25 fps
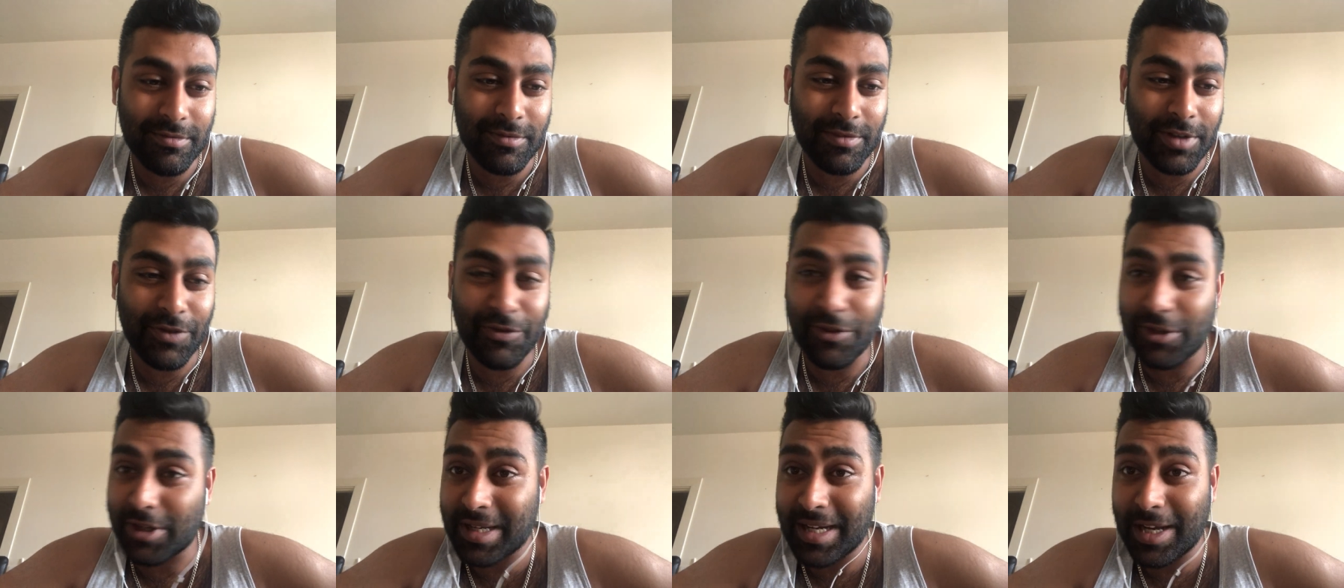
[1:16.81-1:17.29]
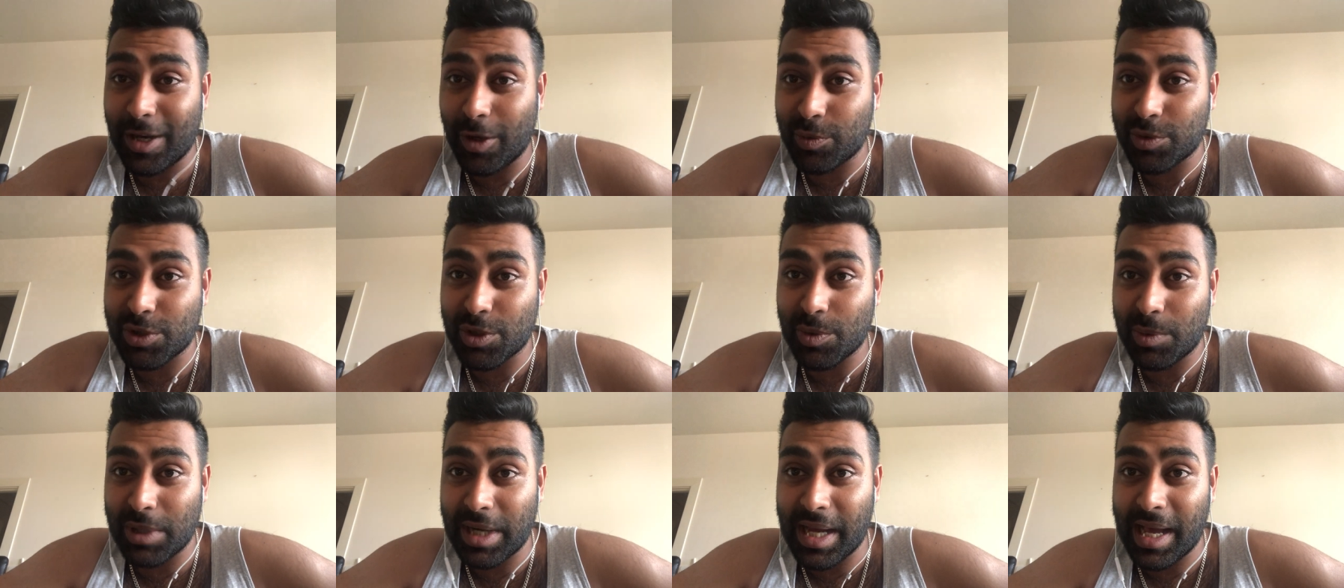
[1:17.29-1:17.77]
if you can help
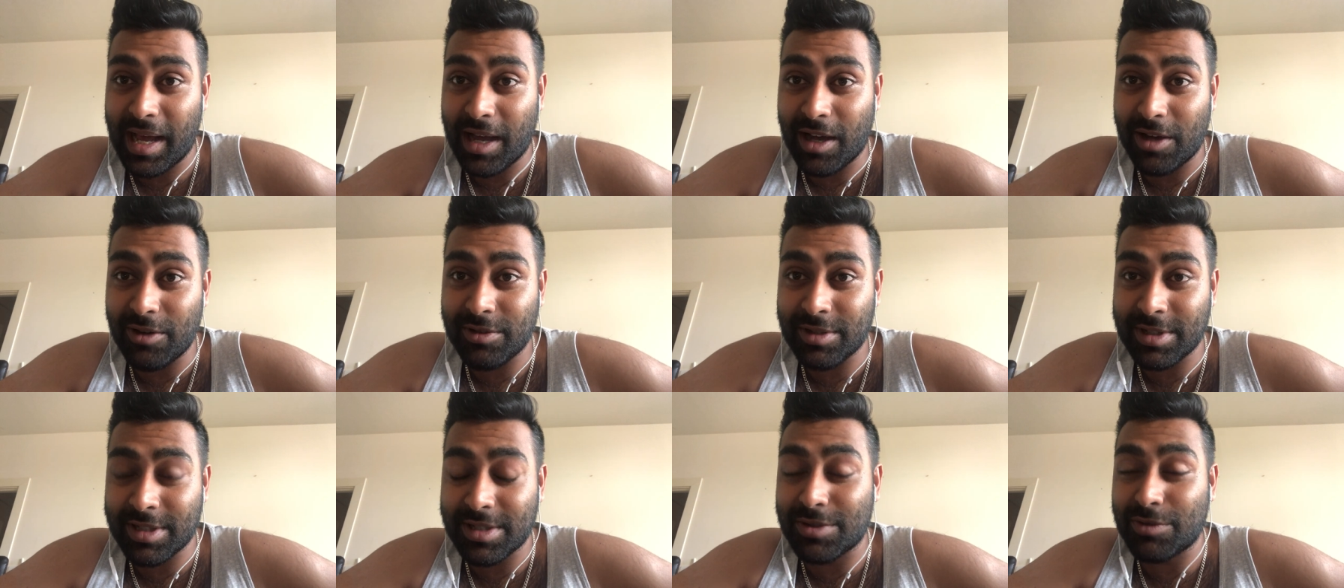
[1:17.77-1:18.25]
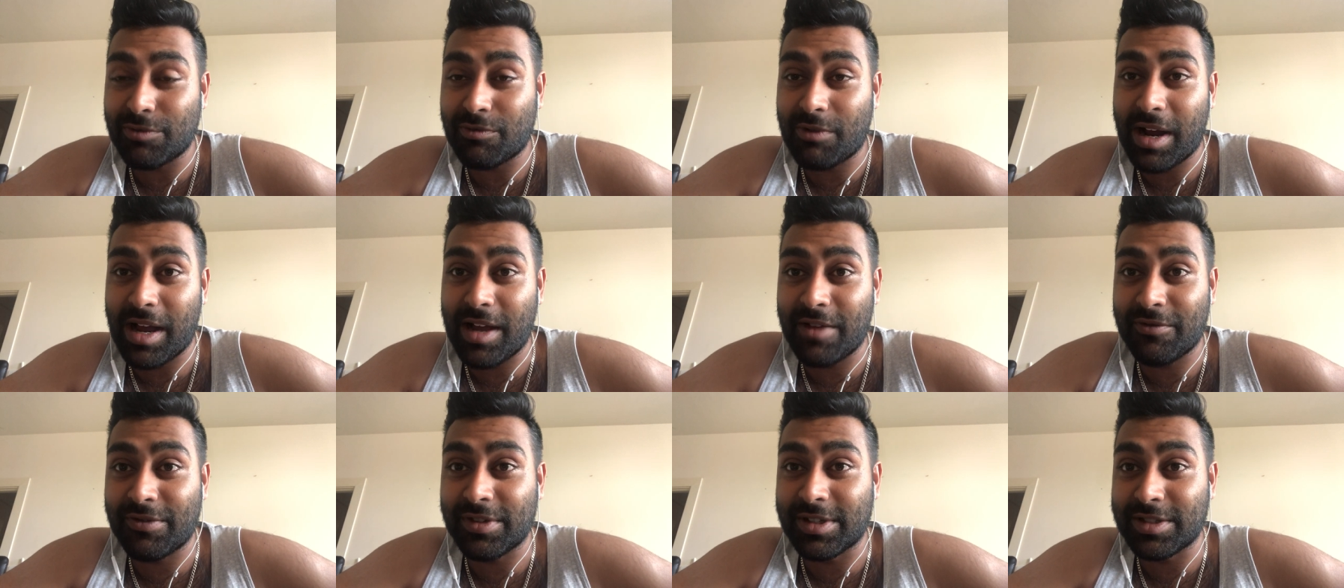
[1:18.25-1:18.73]
someone out, it's the
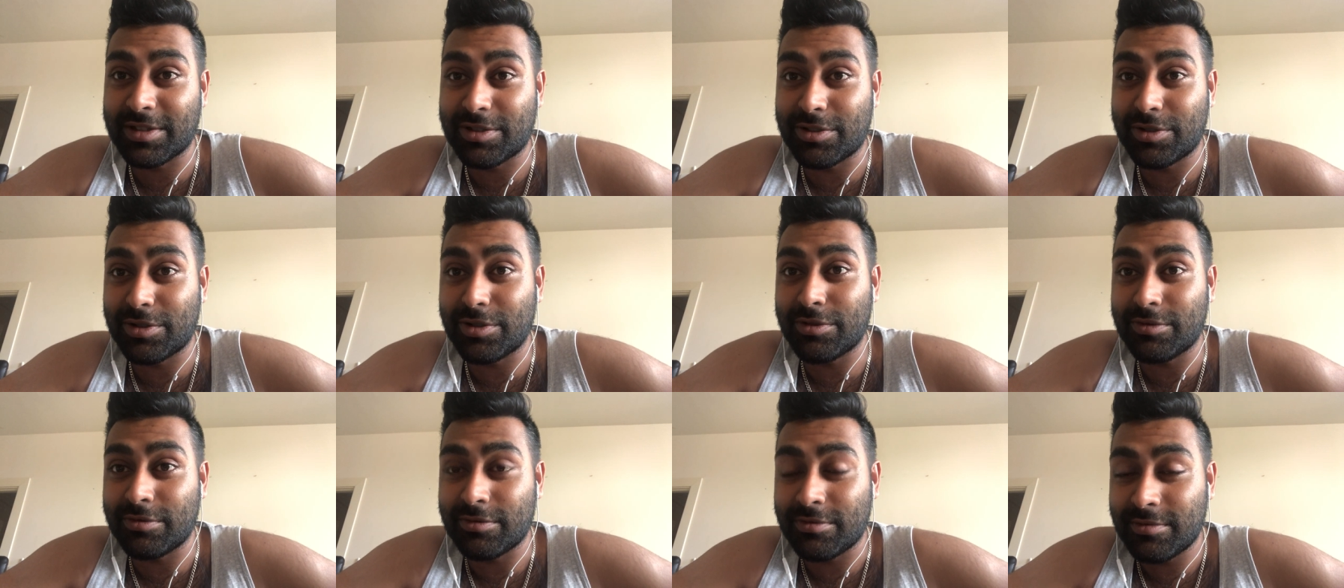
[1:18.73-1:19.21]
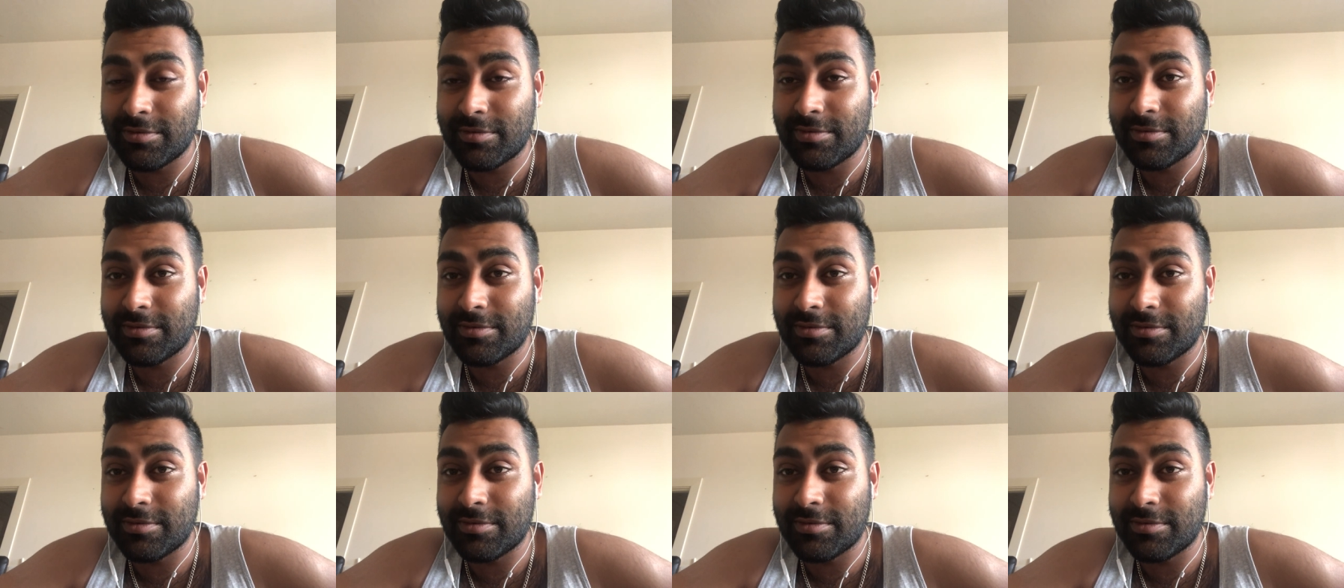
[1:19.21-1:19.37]
right thing to do.